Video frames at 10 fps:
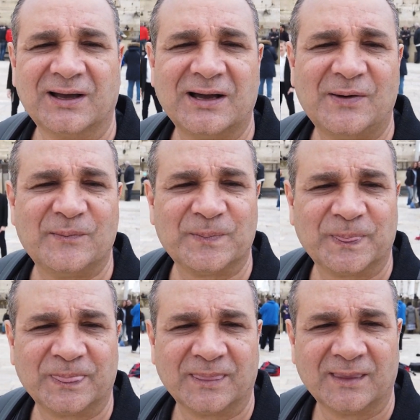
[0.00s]
Come
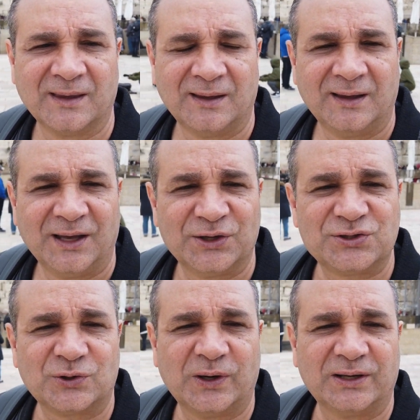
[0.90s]

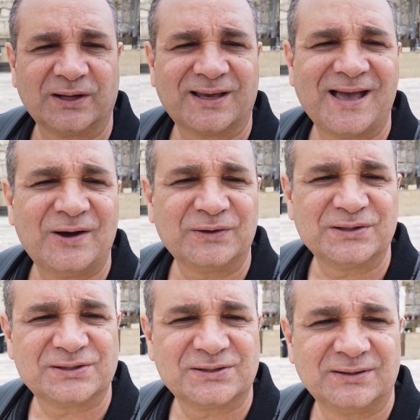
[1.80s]
enjoying the
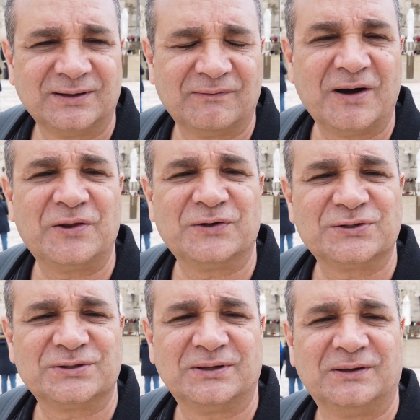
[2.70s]
countless of
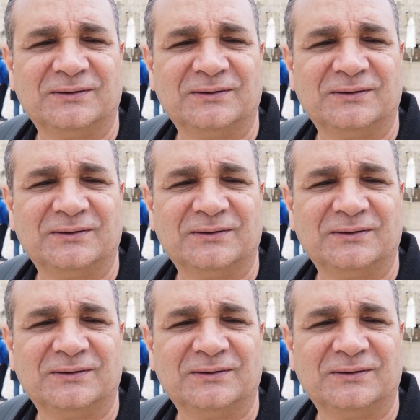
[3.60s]
others,